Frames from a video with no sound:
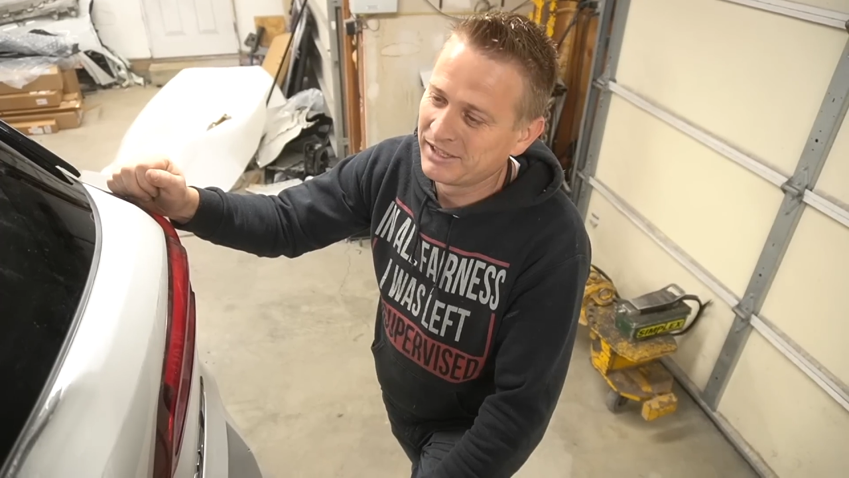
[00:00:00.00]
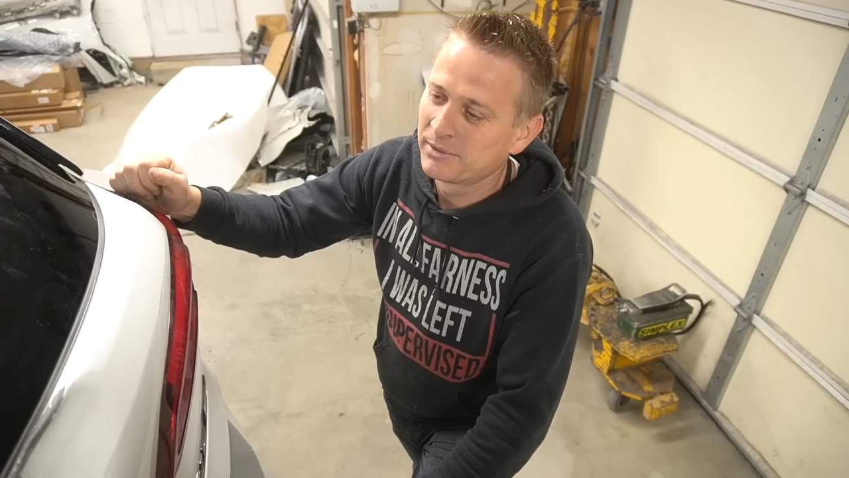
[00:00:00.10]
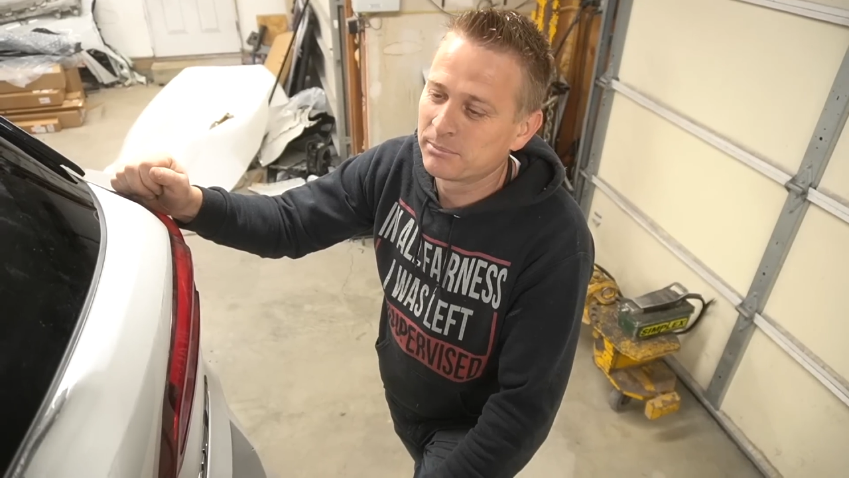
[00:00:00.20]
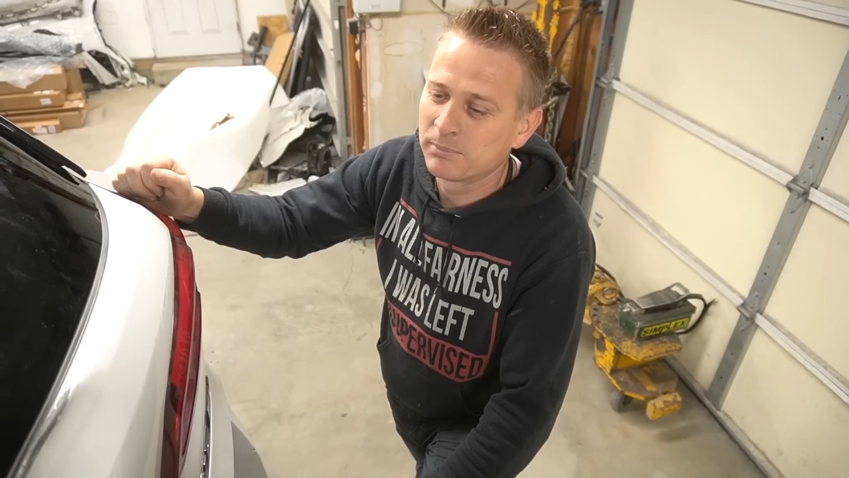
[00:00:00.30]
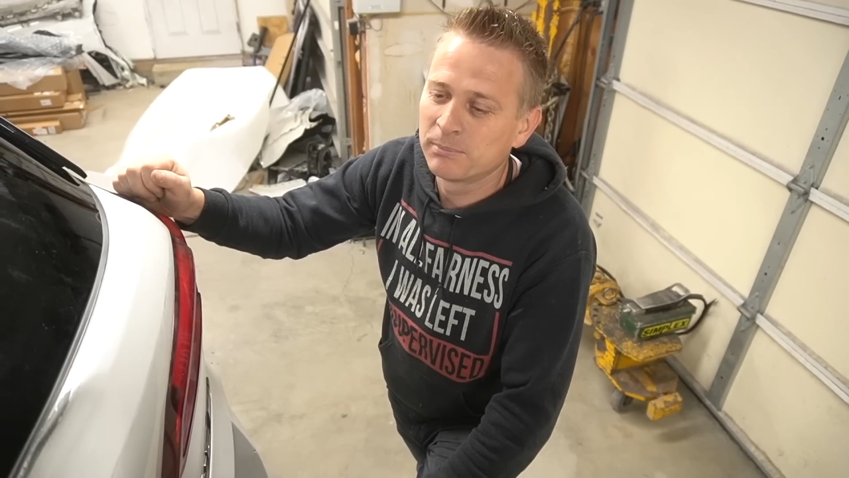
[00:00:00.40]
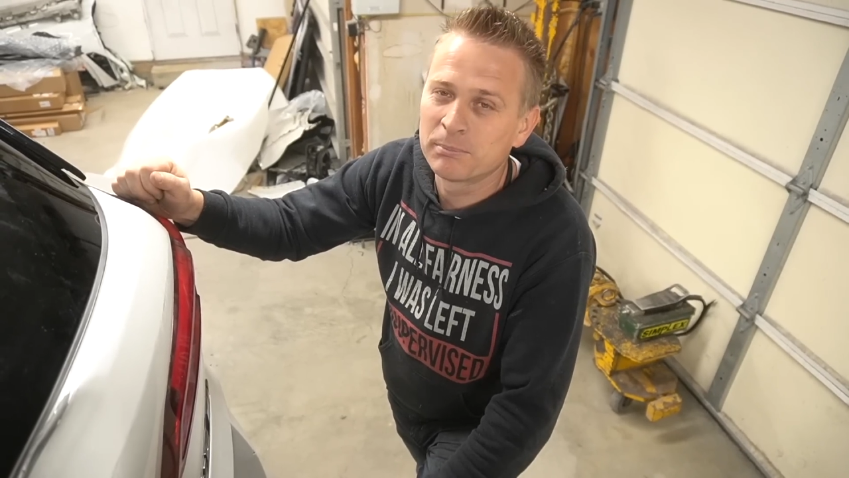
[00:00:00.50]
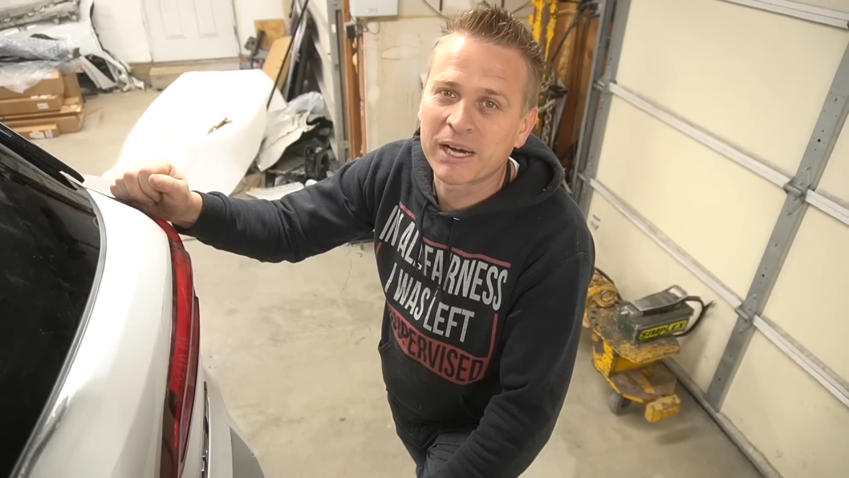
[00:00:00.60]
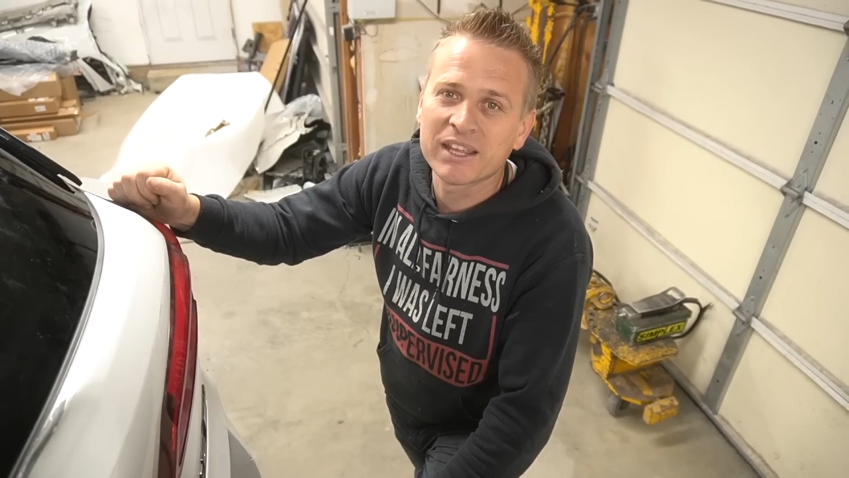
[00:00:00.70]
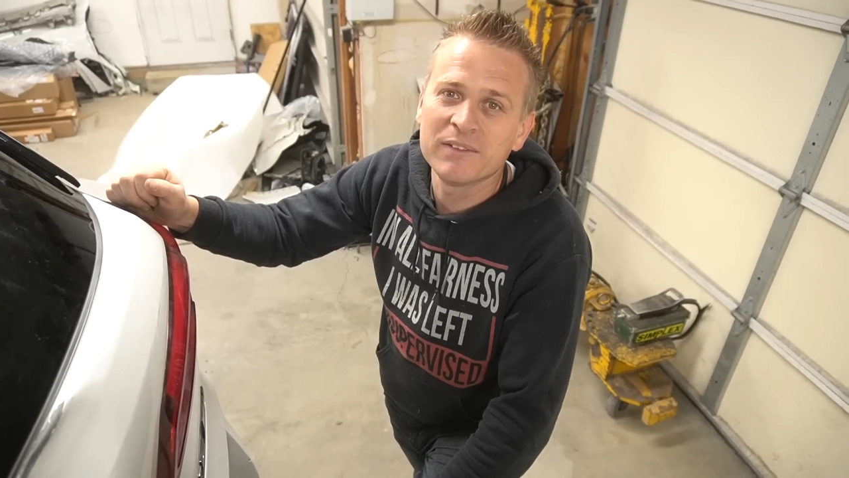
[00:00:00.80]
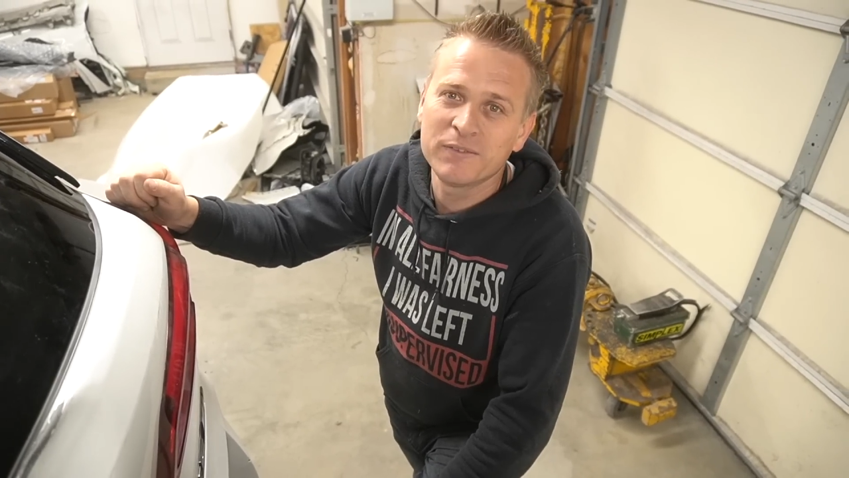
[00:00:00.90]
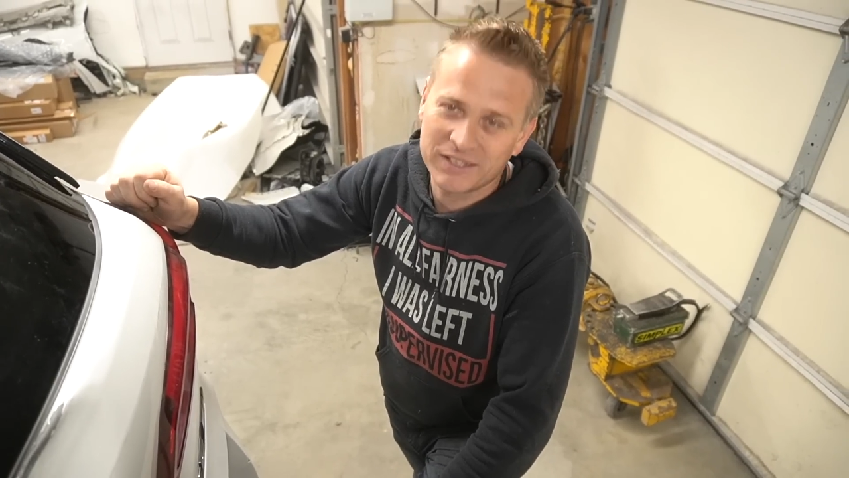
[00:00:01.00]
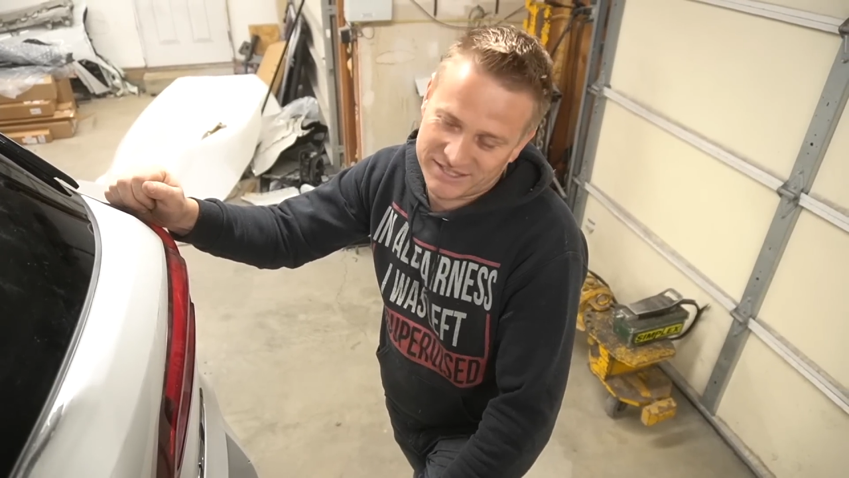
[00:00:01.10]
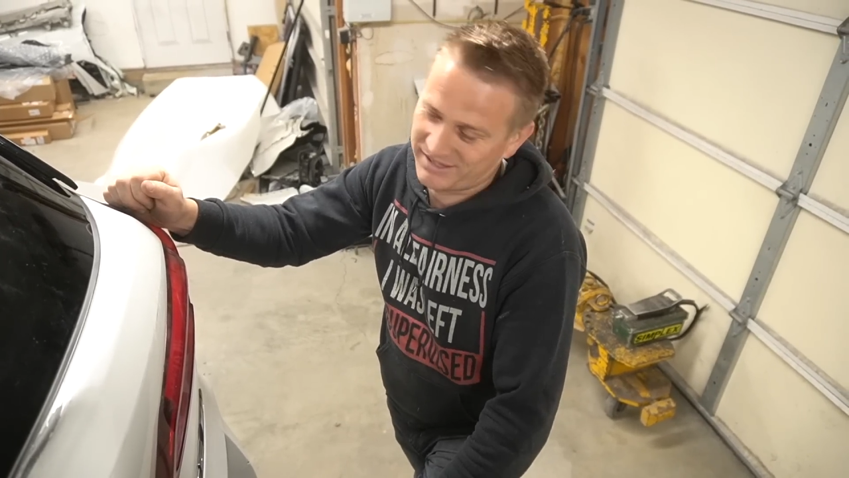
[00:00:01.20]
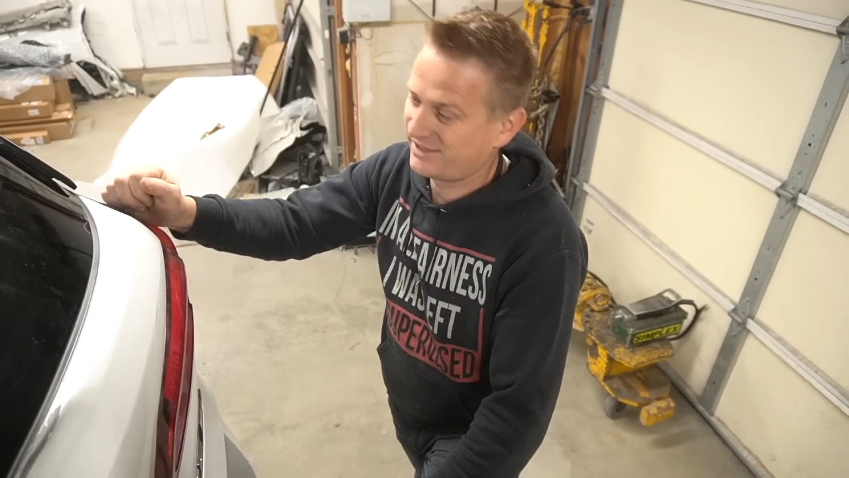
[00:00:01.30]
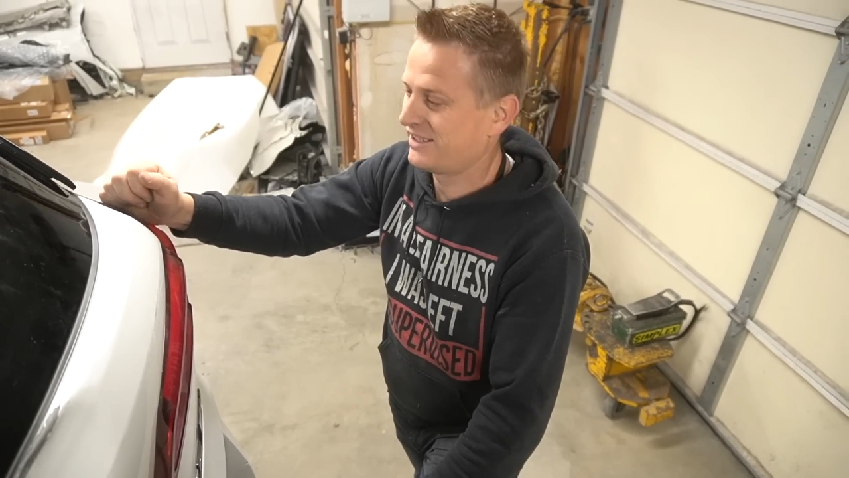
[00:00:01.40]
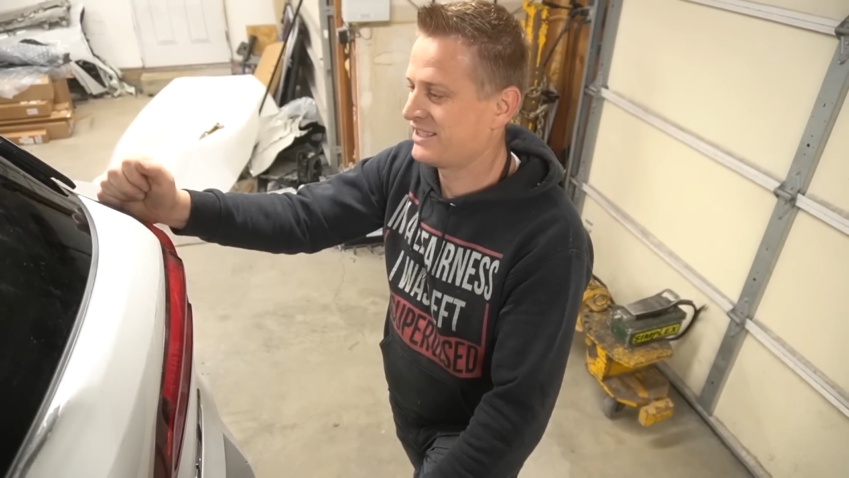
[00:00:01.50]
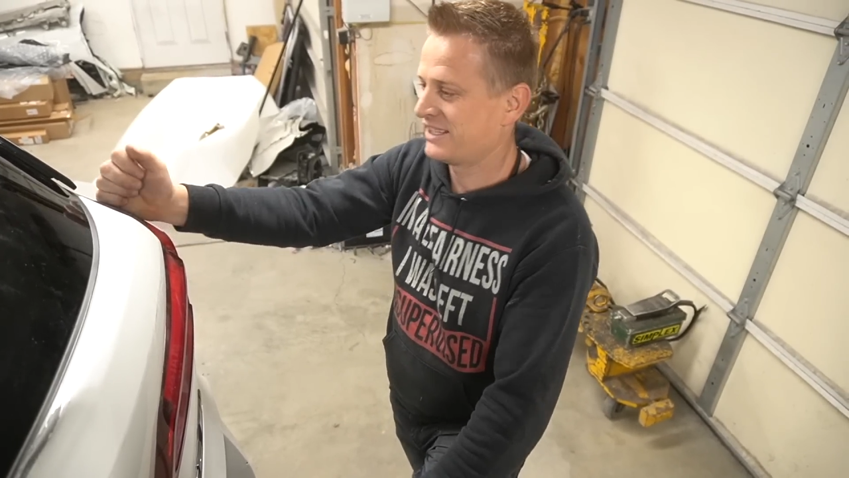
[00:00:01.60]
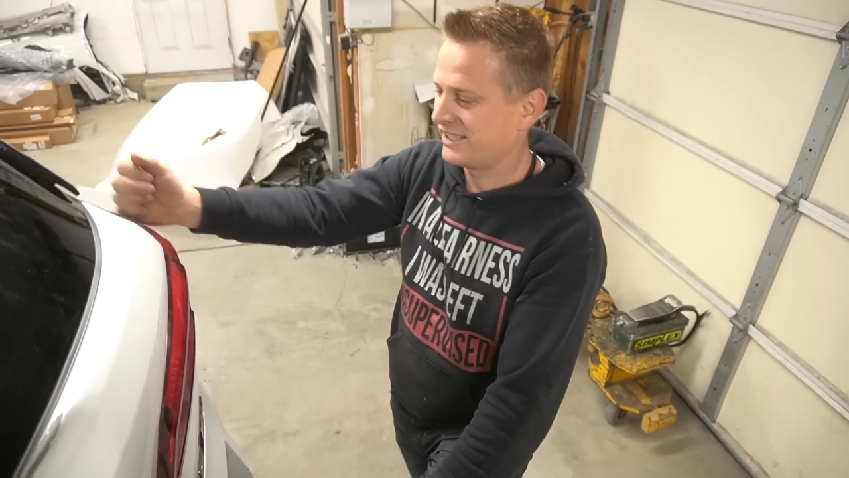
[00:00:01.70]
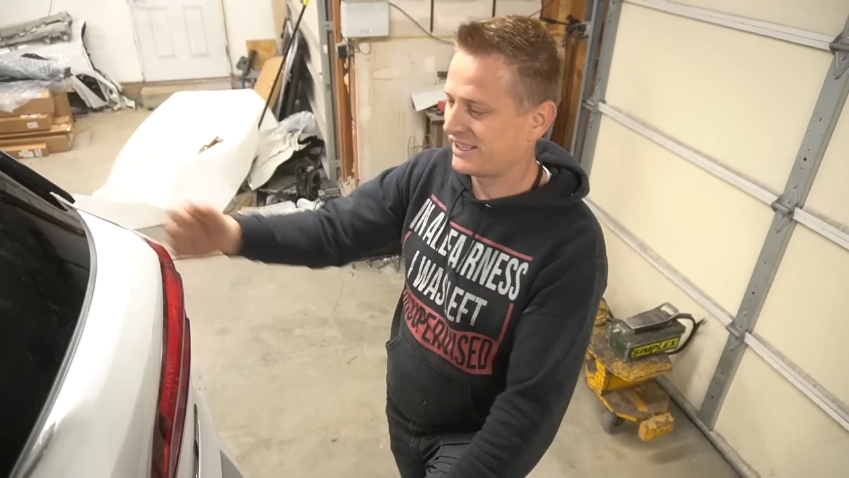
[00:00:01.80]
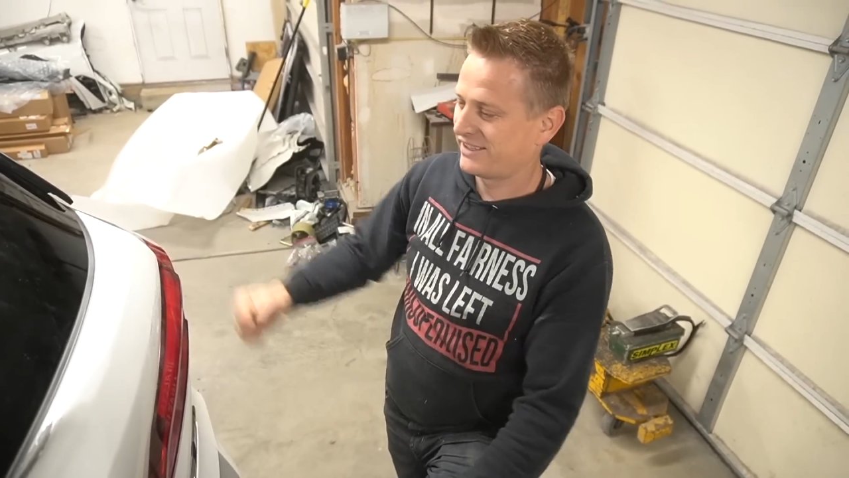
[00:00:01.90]
Break it, fix it. Let's
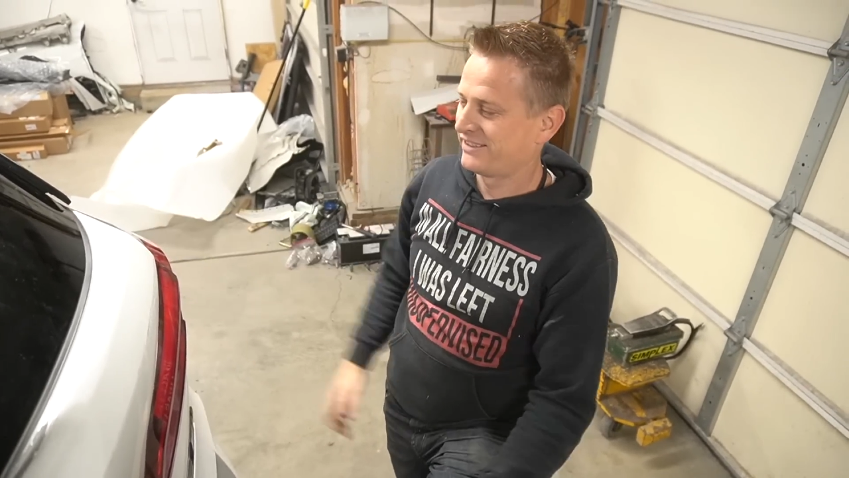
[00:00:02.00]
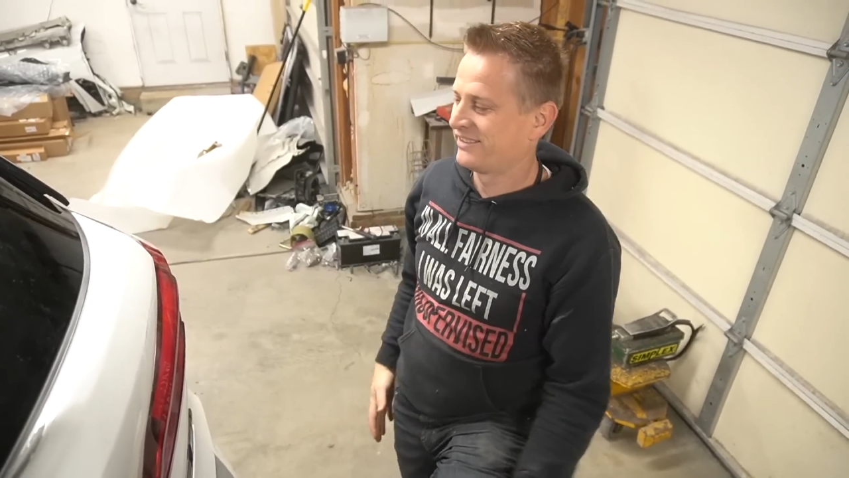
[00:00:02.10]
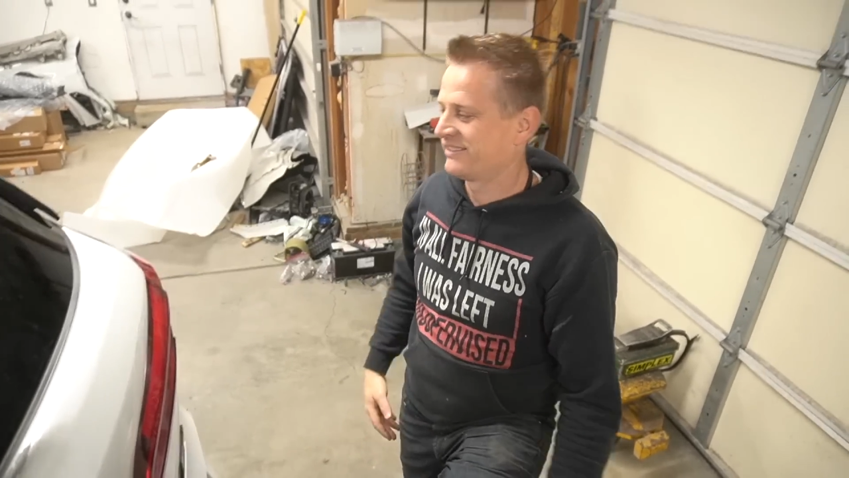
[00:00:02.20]
say that.